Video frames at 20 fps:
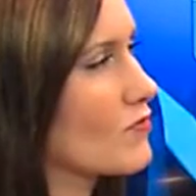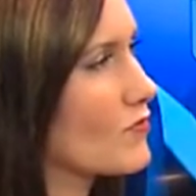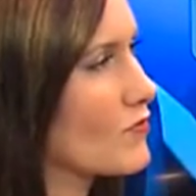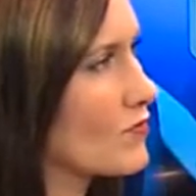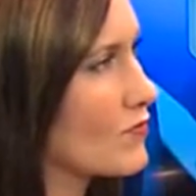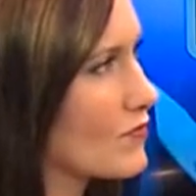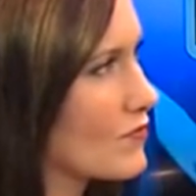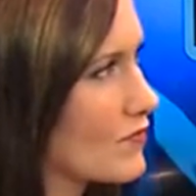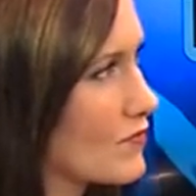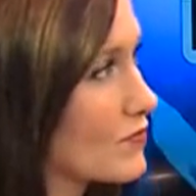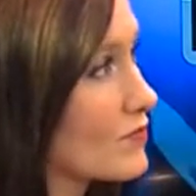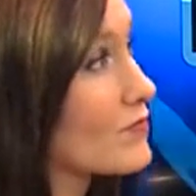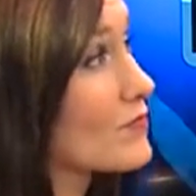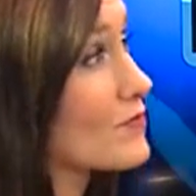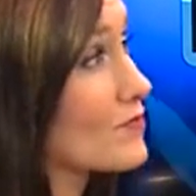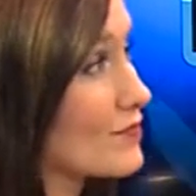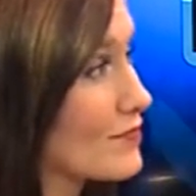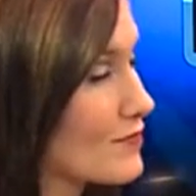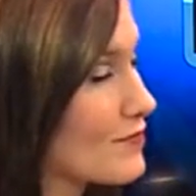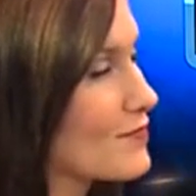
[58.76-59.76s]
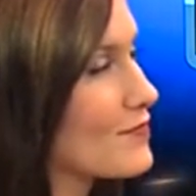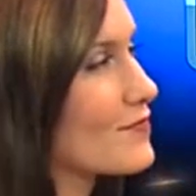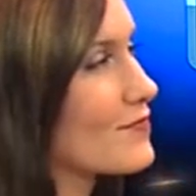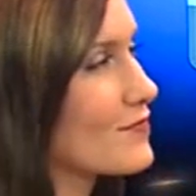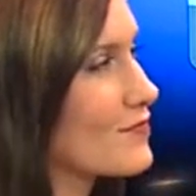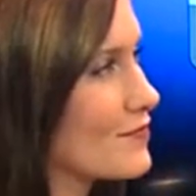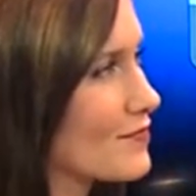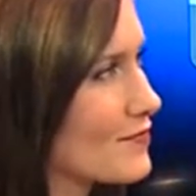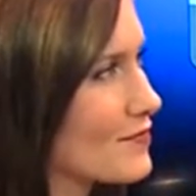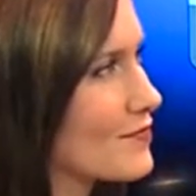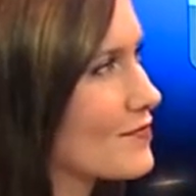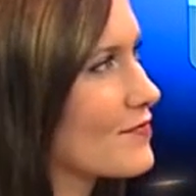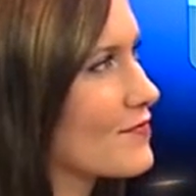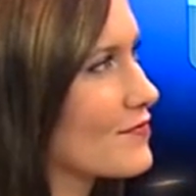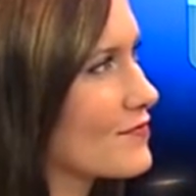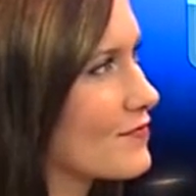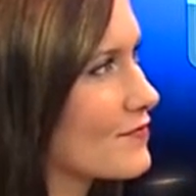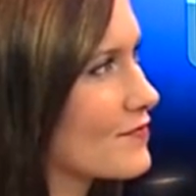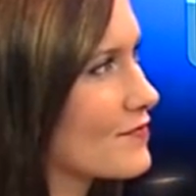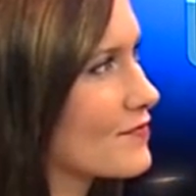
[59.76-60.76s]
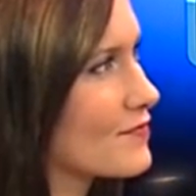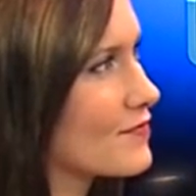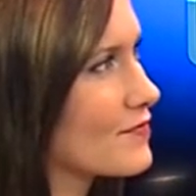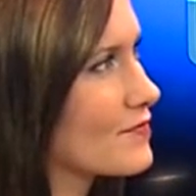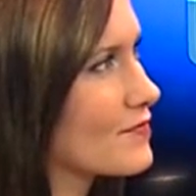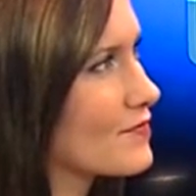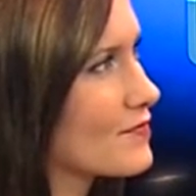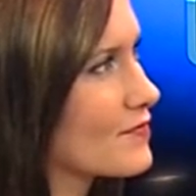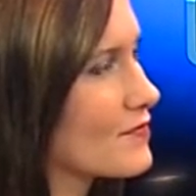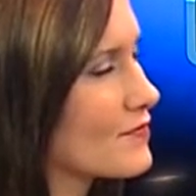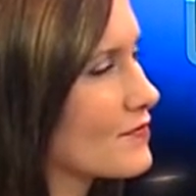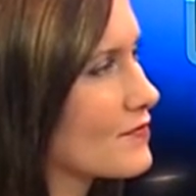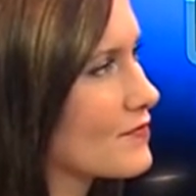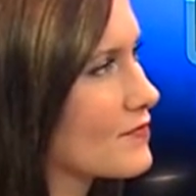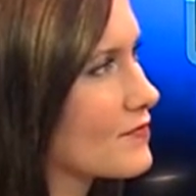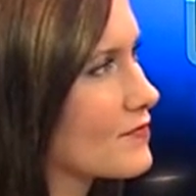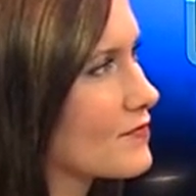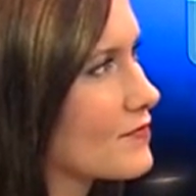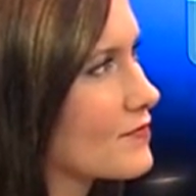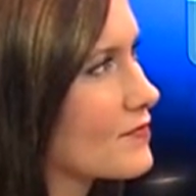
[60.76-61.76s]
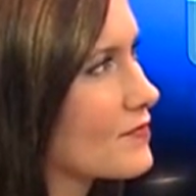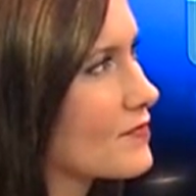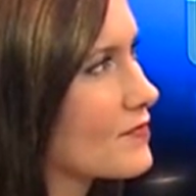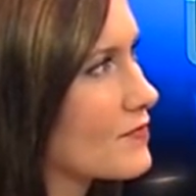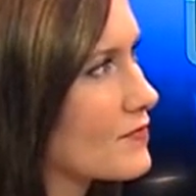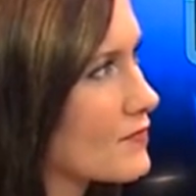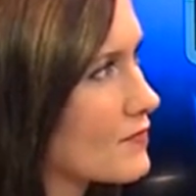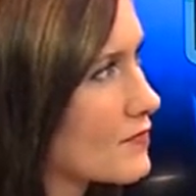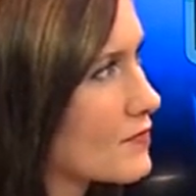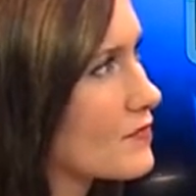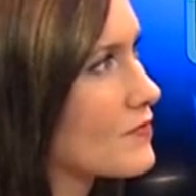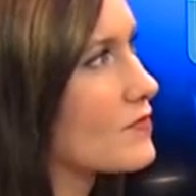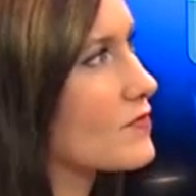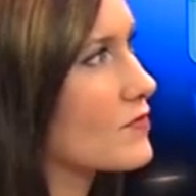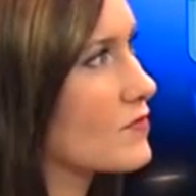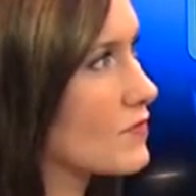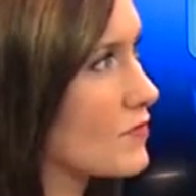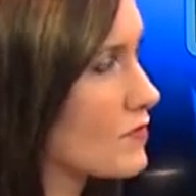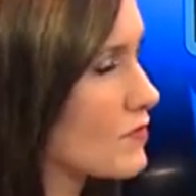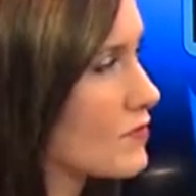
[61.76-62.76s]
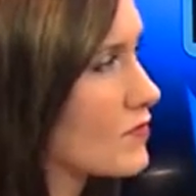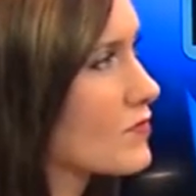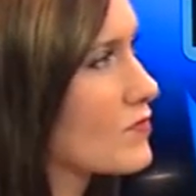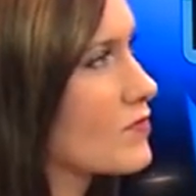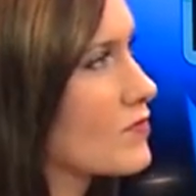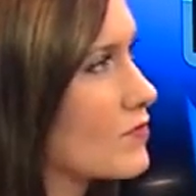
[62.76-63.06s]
(not speaking)